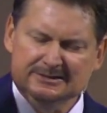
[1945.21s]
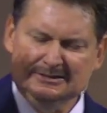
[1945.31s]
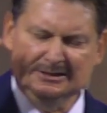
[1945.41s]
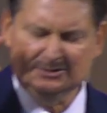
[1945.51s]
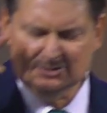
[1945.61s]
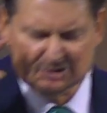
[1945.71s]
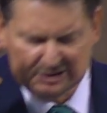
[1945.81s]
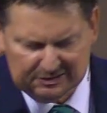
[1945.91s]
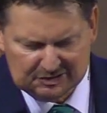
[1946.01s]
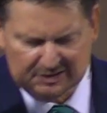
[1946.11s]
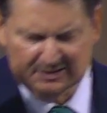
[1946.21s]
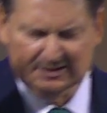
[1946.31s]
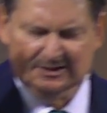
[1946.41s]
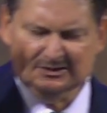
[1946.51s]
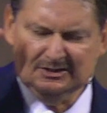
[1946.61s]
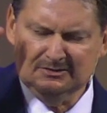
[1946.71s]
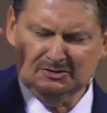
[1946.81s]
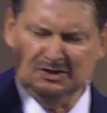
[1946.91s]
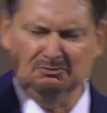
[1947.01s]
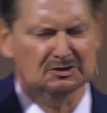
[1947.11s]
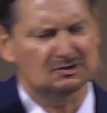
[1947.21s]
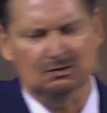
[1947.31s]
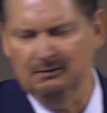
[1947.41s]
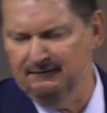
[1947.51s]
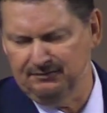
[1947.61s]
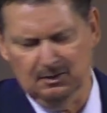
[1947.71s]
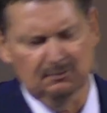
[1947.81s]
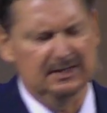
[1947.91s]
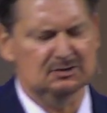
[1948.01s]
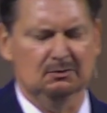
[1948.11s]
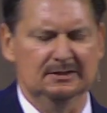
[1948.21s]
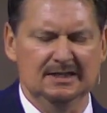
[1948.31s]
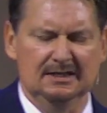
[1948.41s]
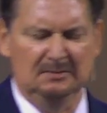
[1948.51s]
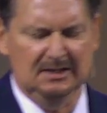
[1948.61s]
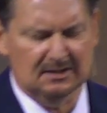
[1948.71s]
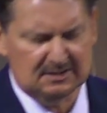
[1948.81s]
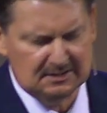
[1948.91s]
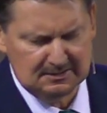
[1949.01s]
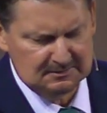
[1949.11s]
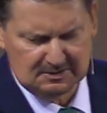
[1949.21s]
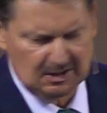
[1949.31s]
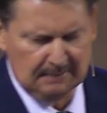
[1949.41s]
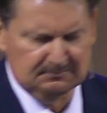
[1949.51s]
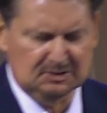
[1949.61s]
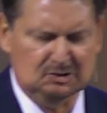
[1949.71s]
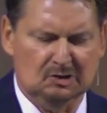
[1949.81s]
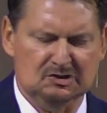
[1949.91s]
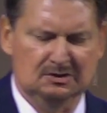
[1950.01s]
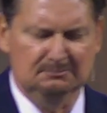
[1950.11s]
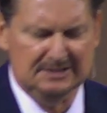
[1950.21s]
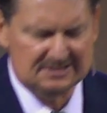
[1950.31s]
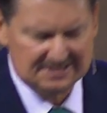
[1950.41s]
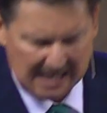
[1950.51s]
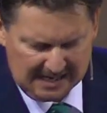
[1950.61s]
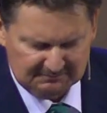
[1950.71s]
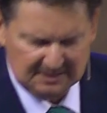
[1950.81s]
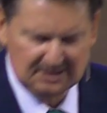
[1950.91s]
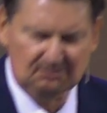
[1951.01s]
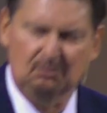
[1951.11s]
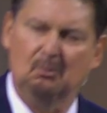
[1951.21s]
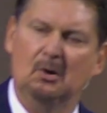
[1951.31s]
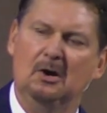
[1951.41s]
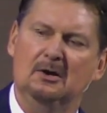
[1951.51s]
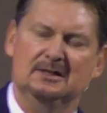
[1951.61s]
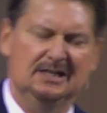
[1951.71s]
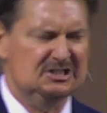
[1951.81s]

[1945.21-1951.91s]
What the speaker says: She was so influential in getting me to come to church to be saved, to hear the word.